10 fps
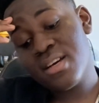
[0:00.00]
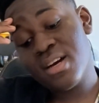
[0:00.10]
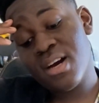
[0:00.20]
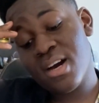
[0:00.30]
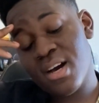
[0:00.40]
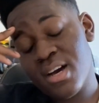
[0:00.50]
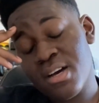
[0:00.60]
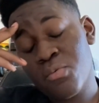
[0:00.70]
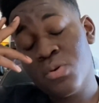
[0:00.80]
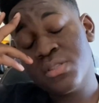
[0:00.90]
uh,
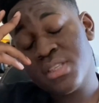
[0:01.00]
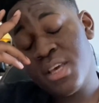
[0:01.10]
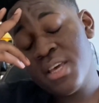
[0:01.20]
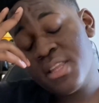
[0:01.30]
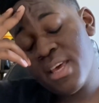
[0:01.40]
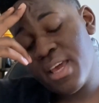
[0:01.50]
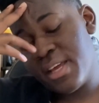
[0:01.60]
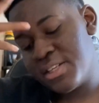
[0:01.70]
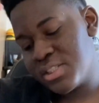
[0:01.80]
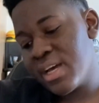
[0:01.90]
was in
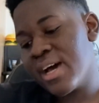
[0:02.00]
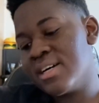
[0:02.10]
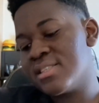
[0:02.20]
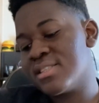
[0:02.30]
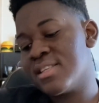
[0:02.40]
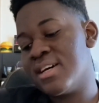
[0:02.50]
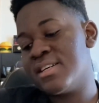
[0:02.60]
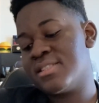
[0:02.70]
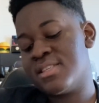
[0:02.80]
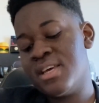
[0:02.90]
a chat that